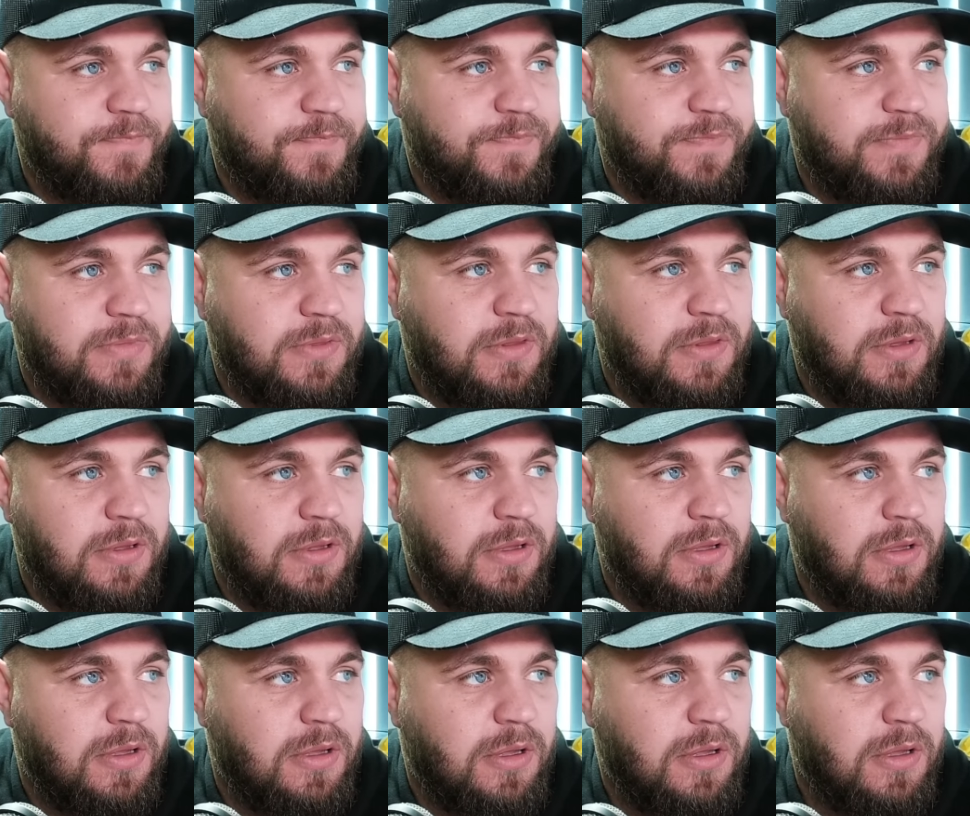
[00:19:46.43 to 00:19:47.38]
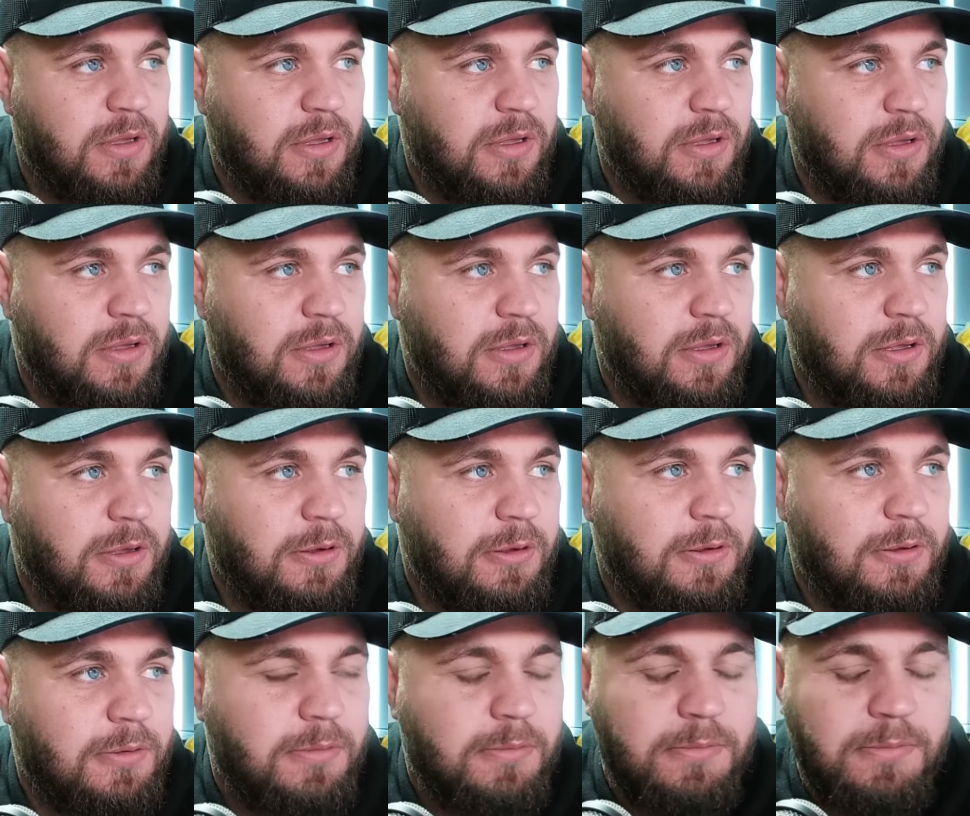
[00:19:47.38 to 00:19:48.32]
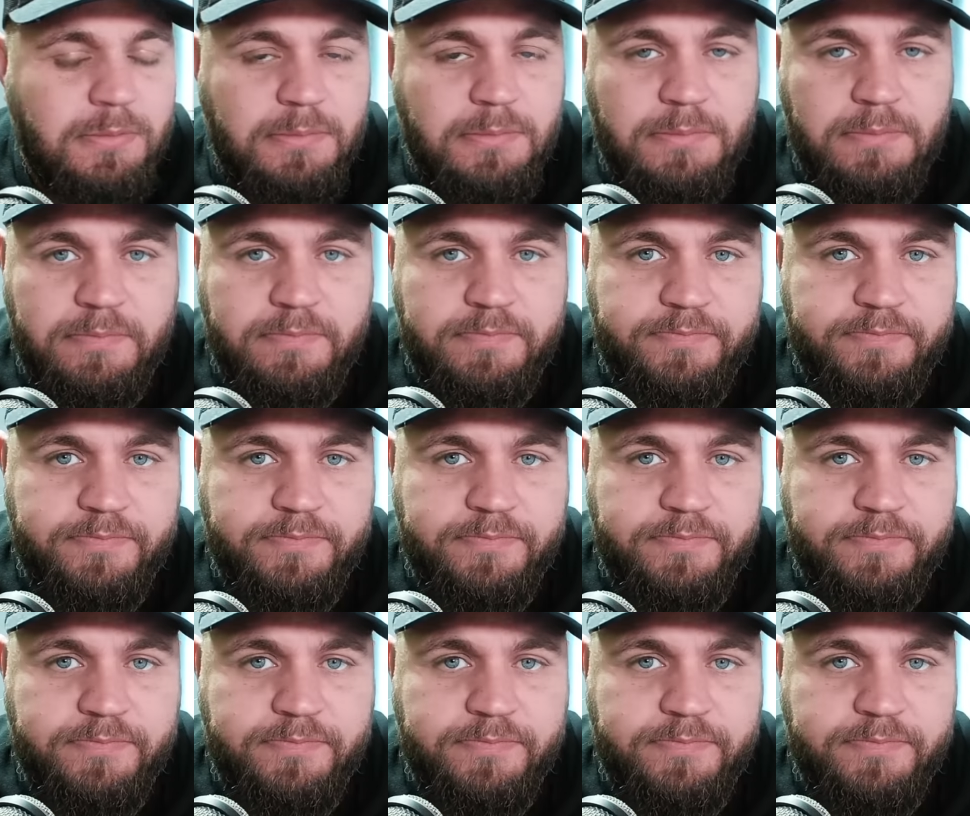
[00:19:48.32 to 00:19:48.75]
No one is speaking in this clip.